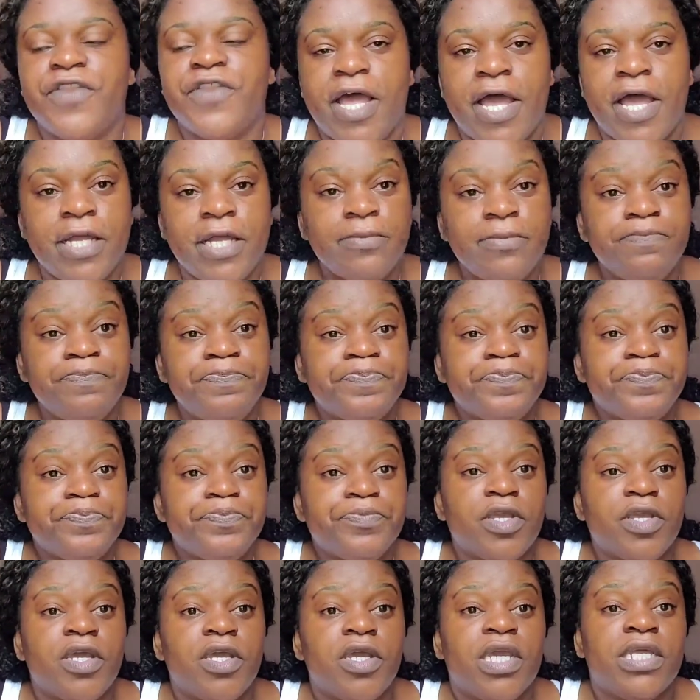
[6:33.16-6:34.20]
After that,
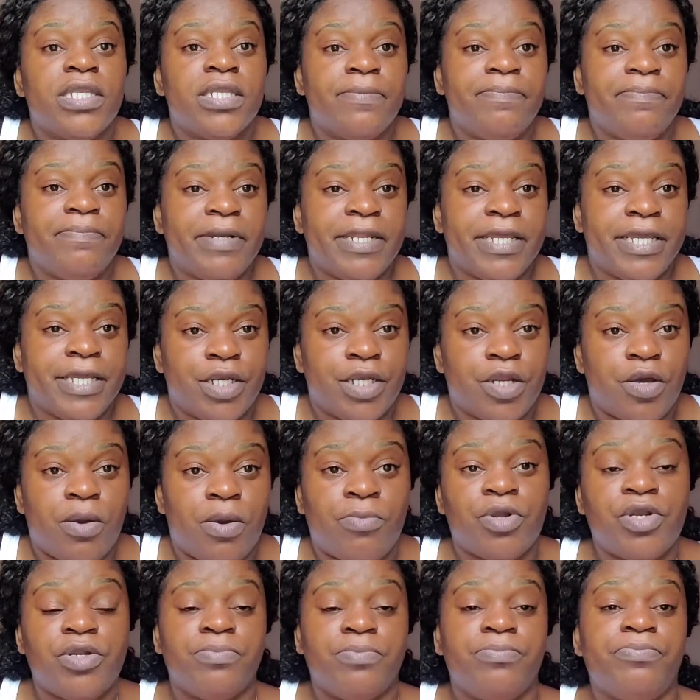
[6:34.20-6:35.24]
in the
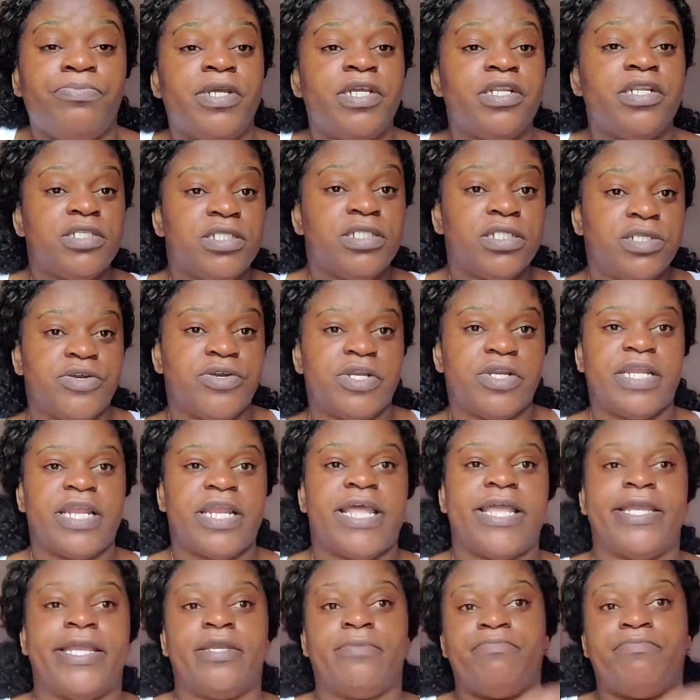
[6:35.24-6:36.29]
plane now, I'm gonna
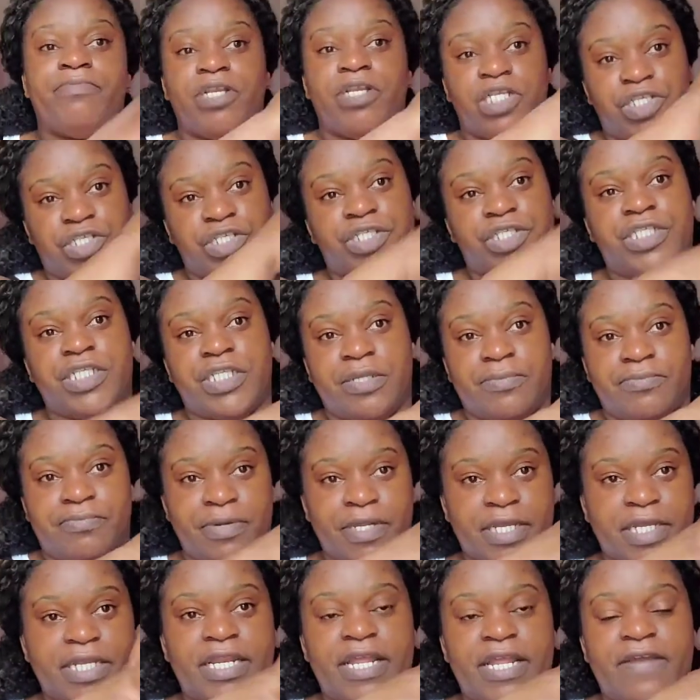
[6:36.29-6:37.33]
insert like pictures
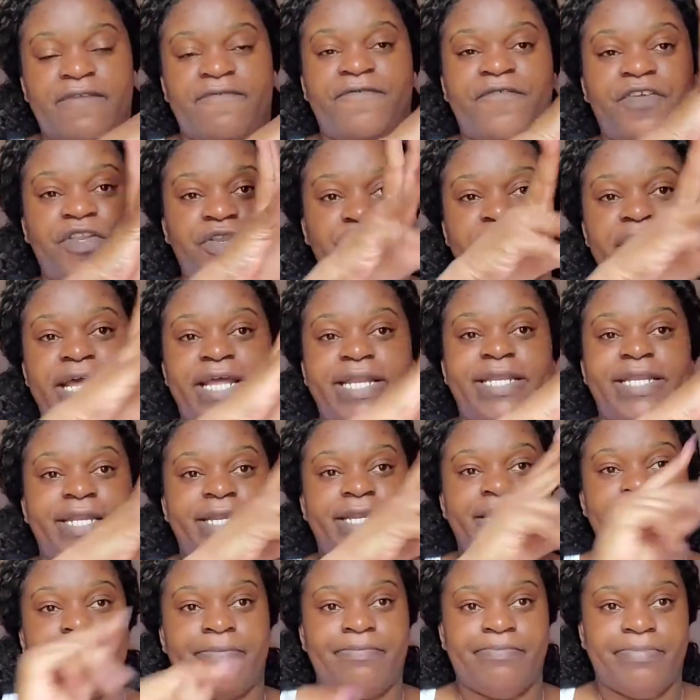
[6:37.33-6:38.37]
in the plane, like video that
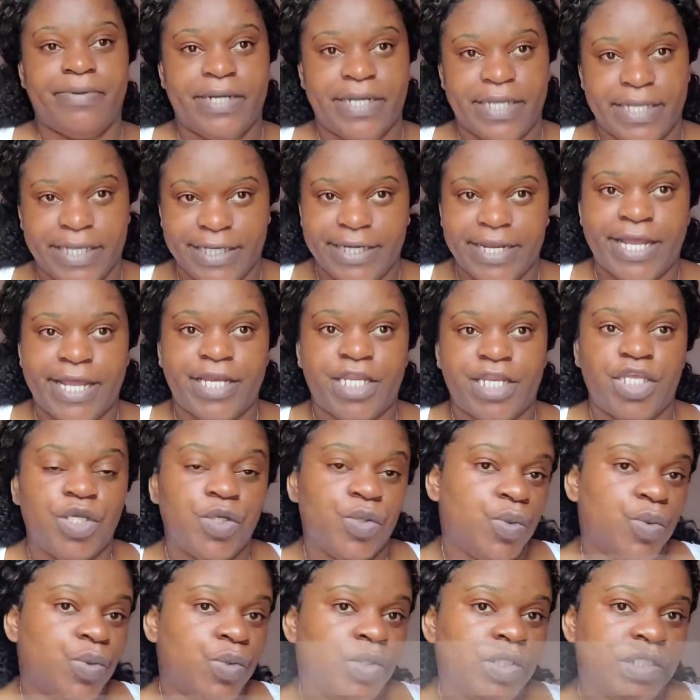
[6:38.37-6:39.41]
I did in the plane,
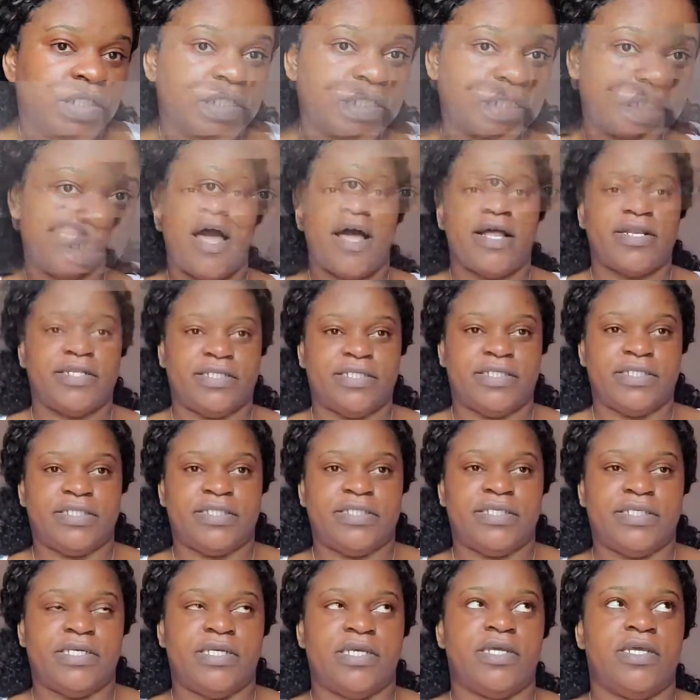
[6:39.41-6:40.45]
and you will see
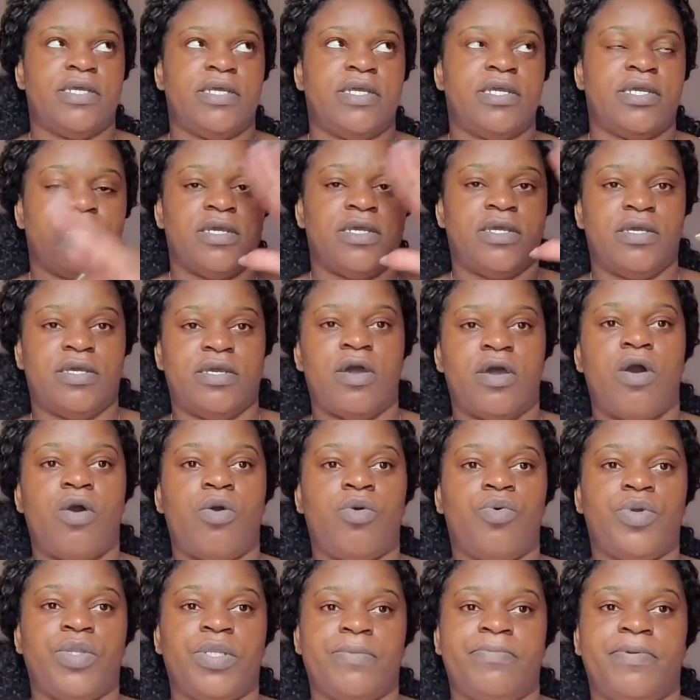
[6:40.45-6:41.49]

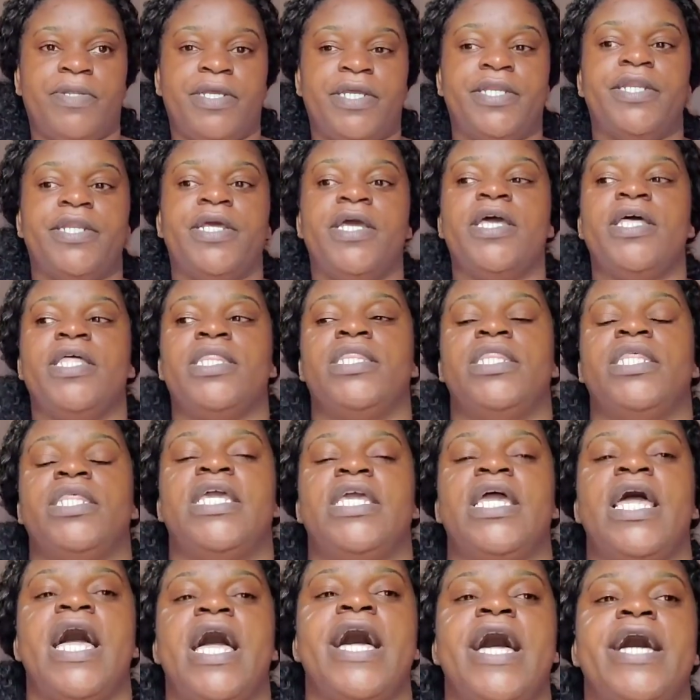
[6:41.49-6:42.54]
how in the plane
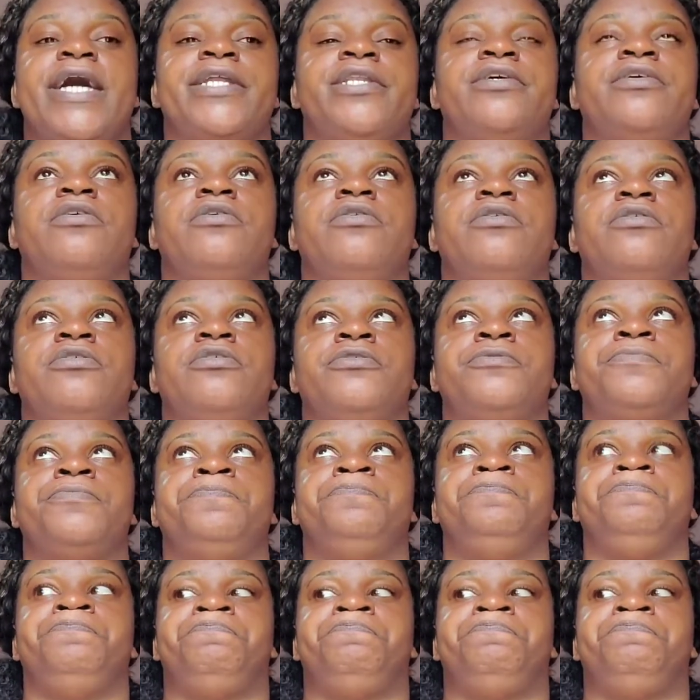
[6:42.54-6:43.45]
they had